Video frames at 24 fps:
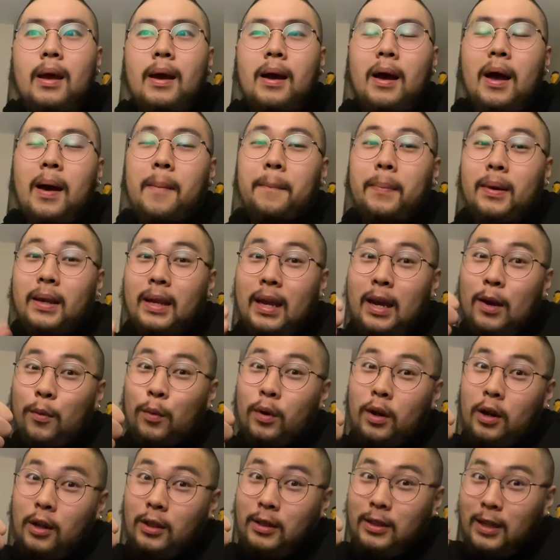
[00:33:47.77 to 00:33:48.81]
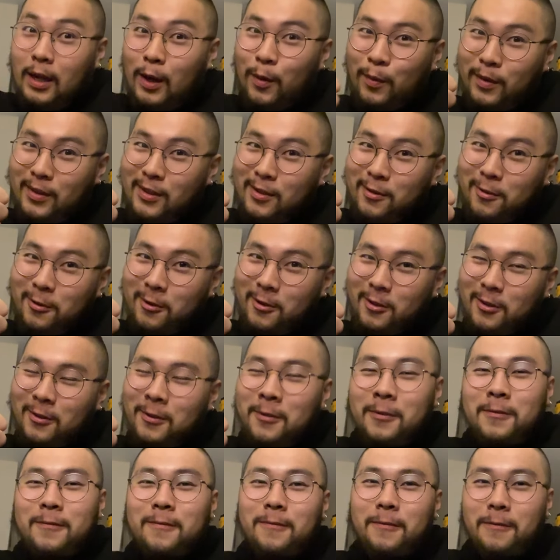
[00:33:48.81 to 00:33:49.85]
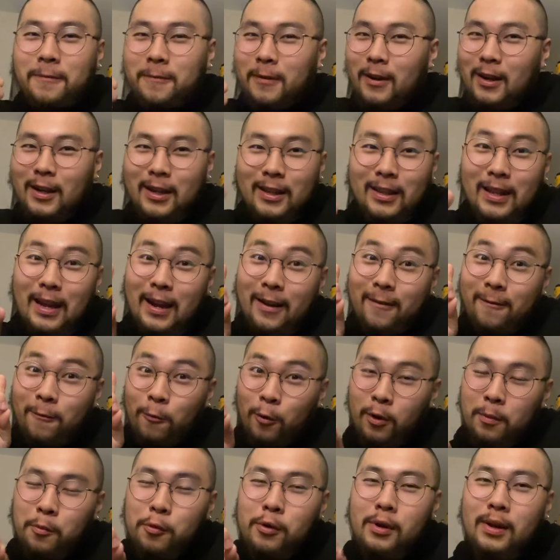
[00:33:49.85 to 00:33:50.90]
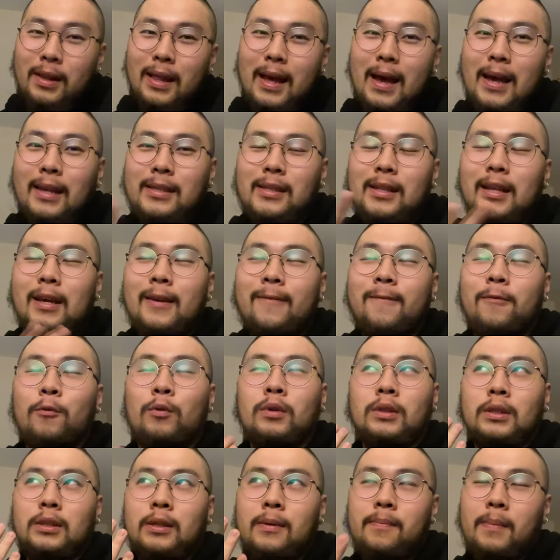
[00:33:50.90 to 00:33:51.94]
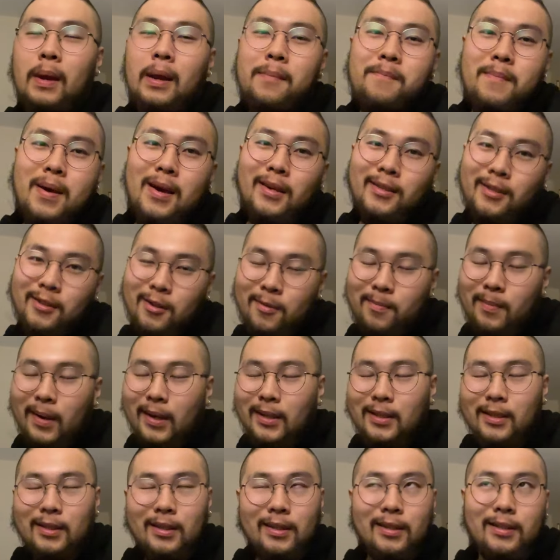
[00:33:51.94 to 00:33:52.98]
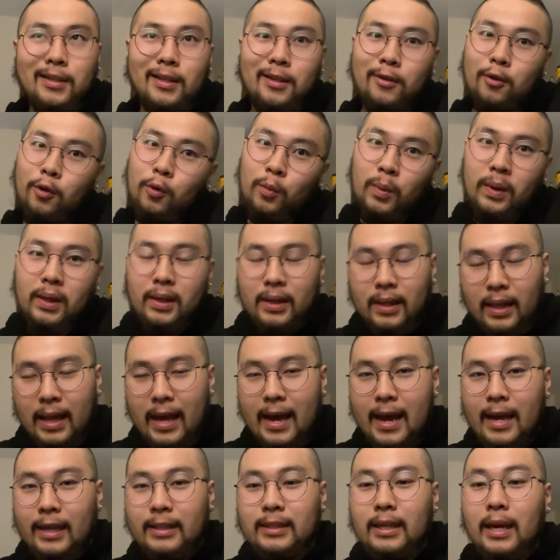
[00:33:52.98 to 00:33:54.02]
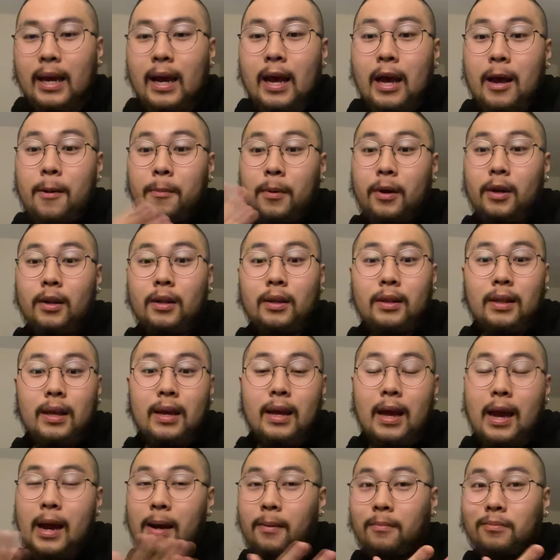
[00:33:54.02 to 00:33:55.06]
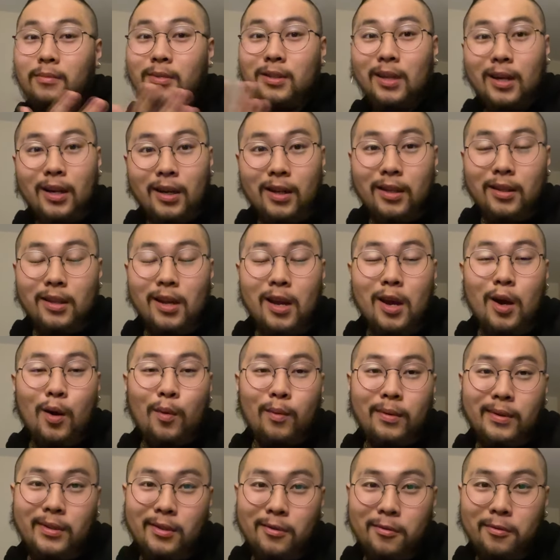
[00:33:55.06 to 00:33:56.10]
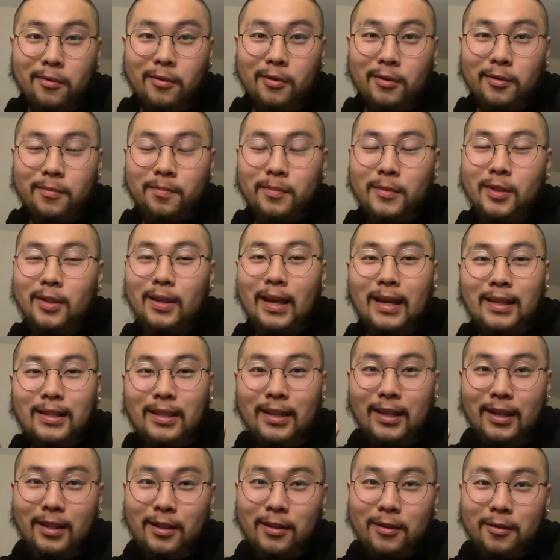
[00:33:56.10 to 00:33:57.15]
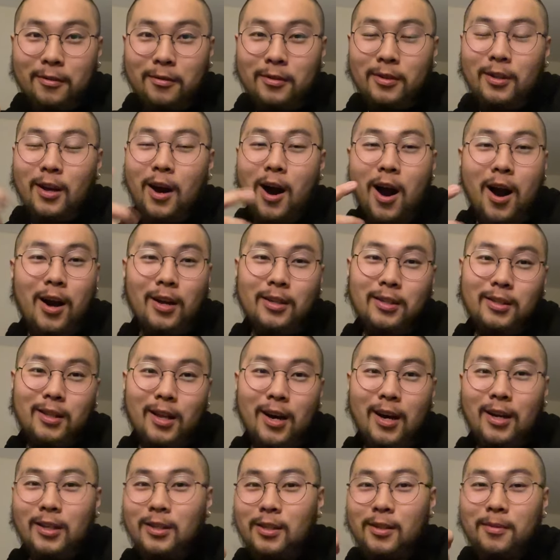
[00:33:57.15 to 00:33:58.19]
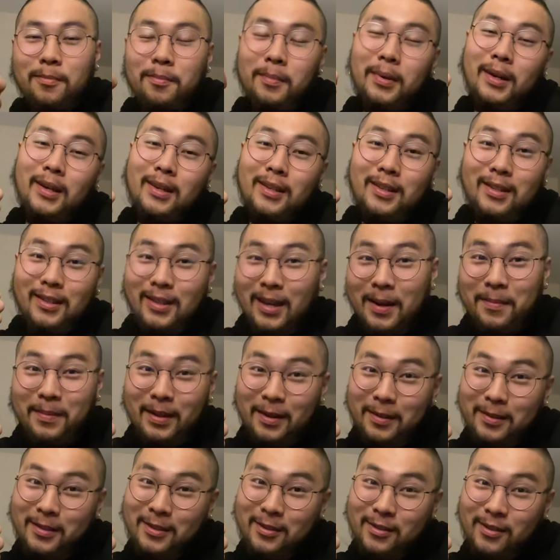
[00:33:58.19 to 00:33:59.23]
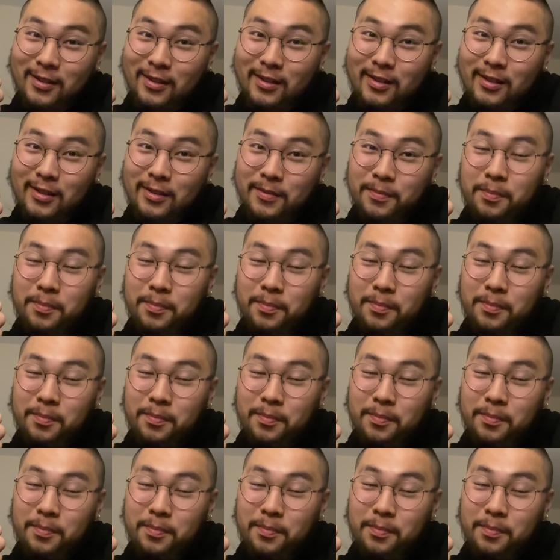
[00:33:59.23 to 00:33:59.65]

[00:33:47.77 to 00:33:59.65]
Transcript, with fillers: Um, but yeah, we are done with school. Fucking, I have one more class left, which is a Maymester. Basically, it's a two-week class. But other than that, I'm done with school. So that's the good news. Hawks lost, but I'm done with school.